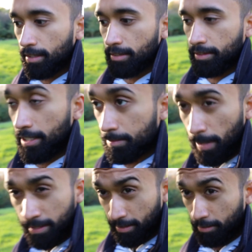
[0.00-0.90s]
This
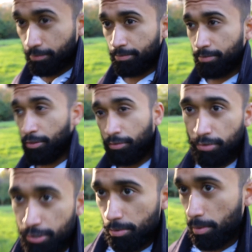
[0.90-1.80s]
person threw
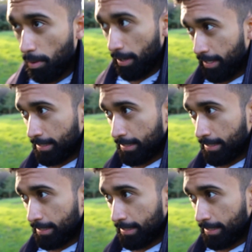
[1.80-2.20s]
you away.